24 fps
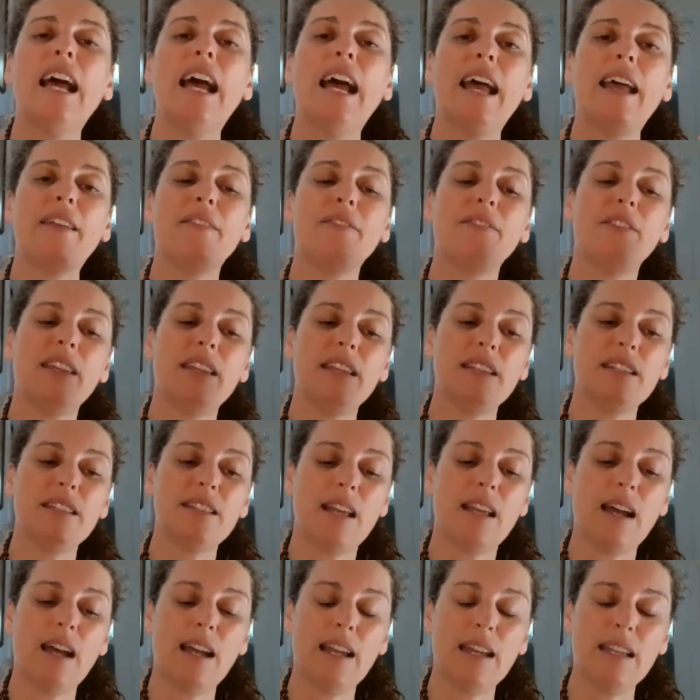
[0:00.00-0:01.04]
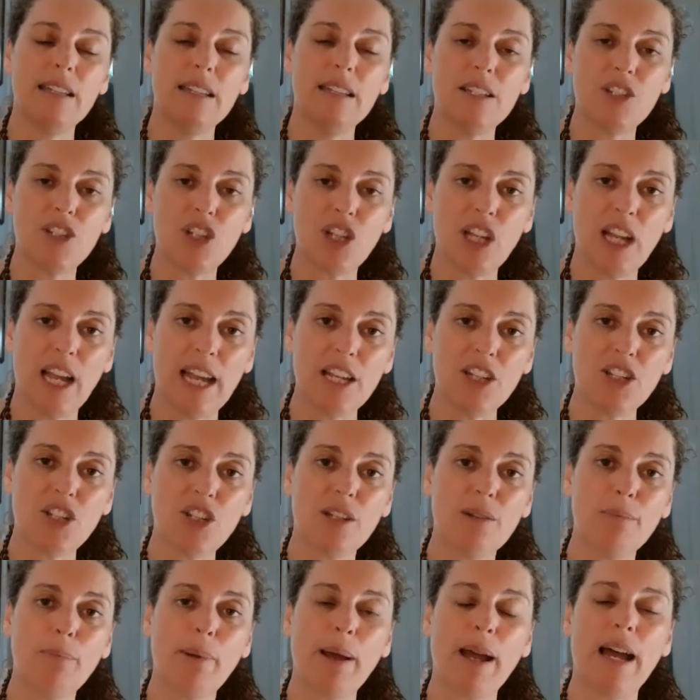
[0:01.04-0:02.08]
and these are
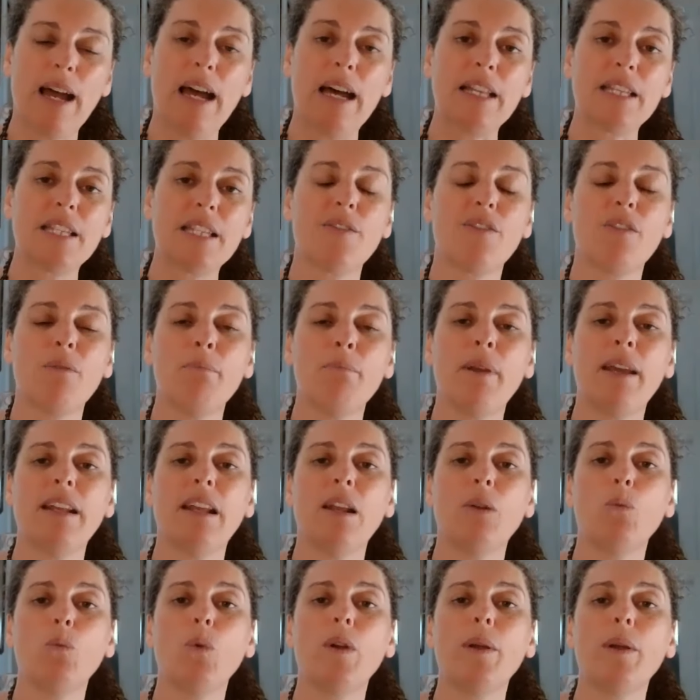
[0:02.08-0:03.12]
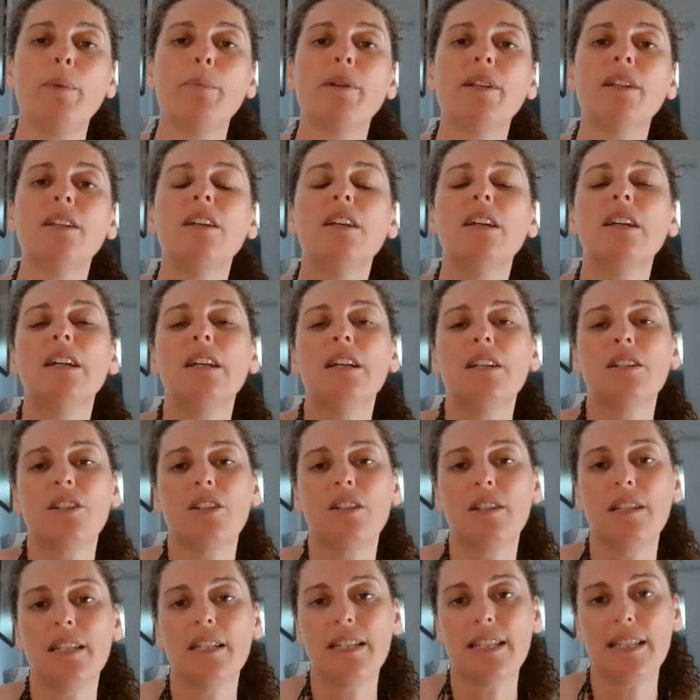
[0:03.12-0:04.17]
initiation paths for men and women to
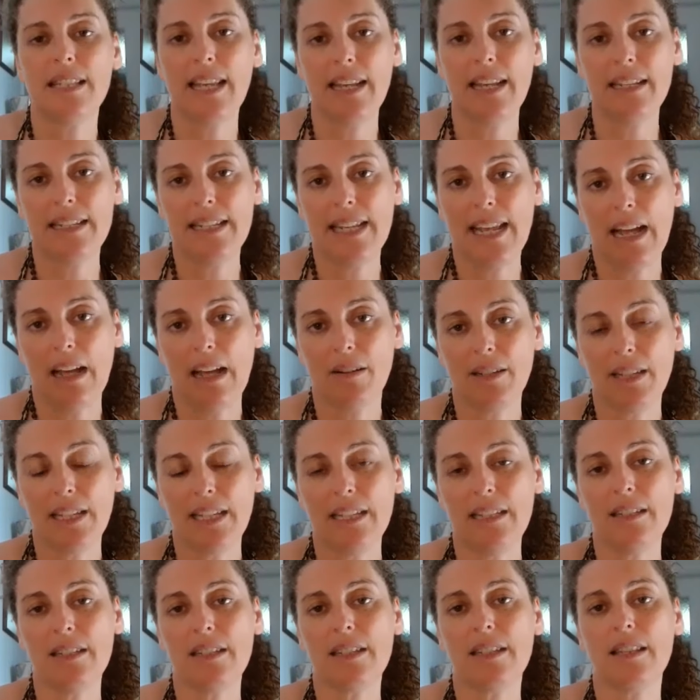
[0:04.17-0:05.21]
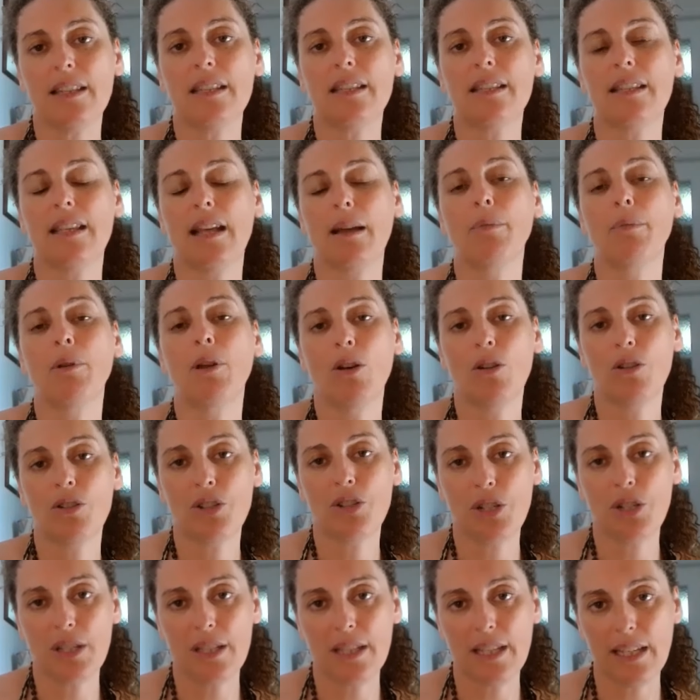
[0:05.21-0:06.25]
descend down into the
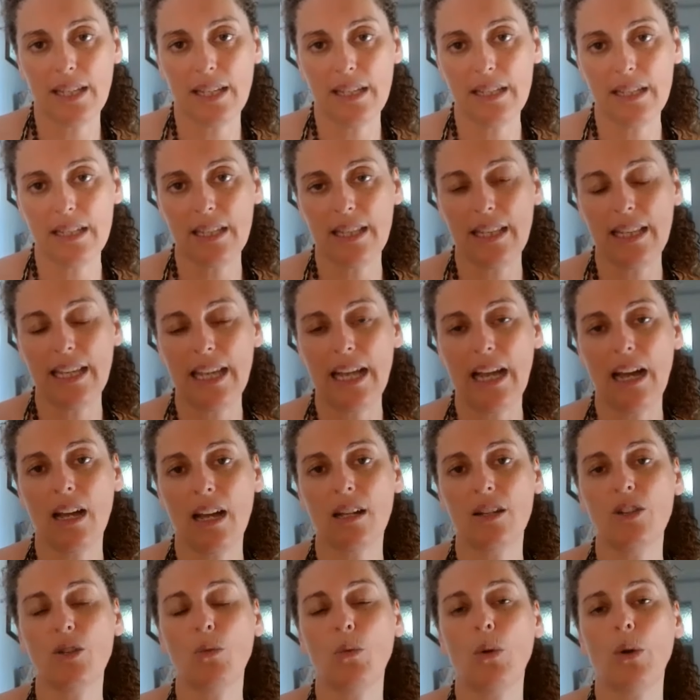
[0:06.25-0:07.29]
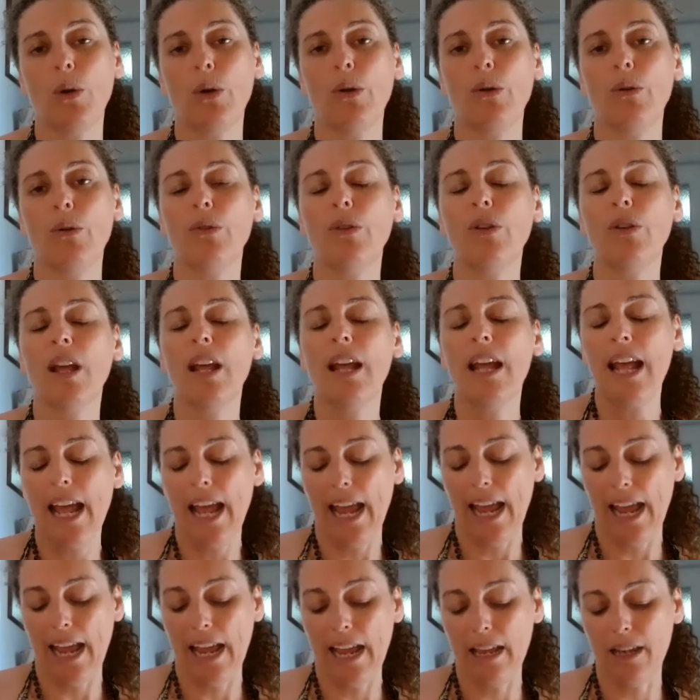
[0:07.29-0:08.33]
subconscious, into the underworld,
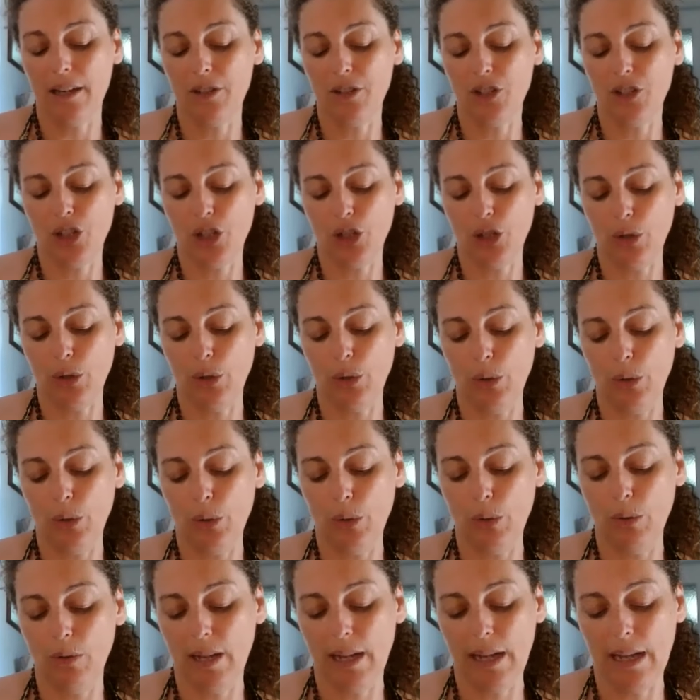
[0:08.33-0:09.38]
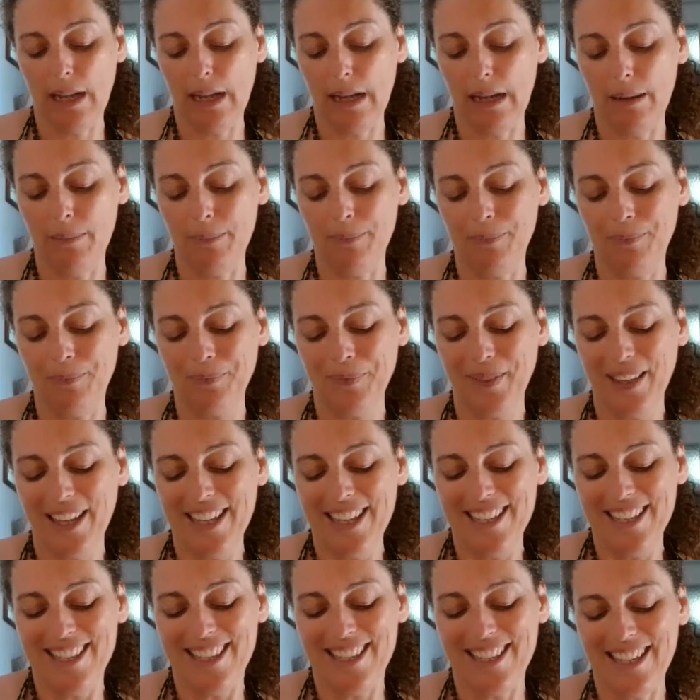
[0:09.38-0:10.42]
and to um,
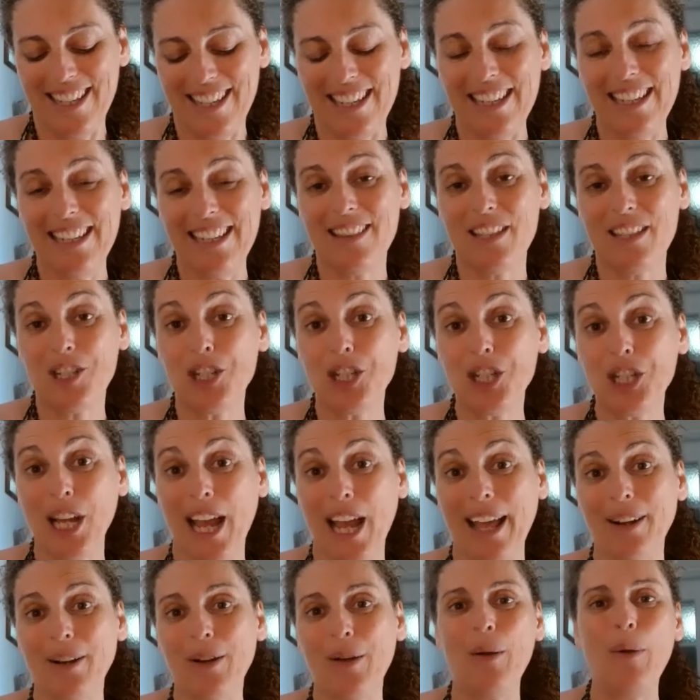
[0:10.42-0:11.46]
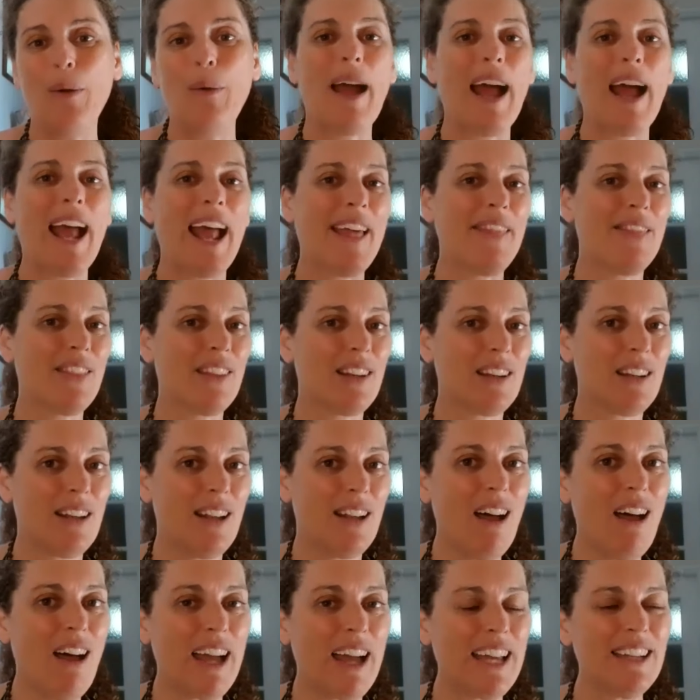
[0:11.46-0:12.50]
see the shadow and the
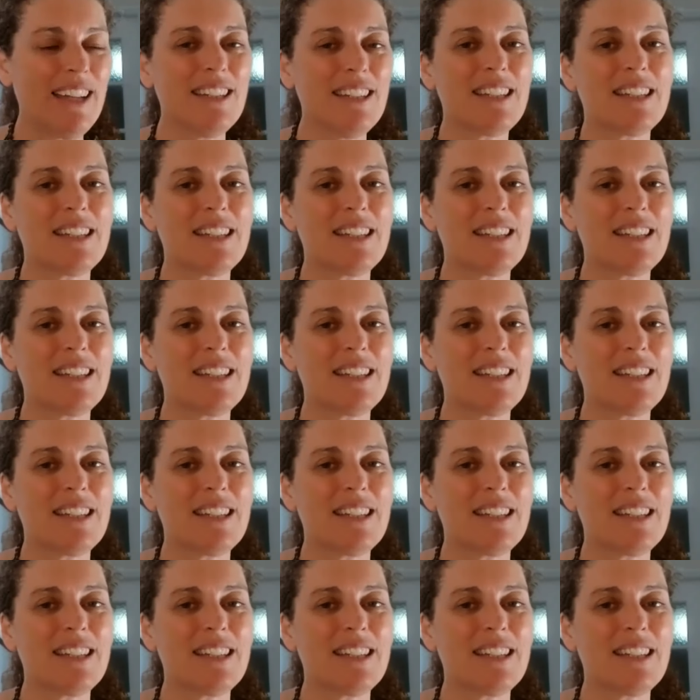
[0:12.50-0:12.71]
light.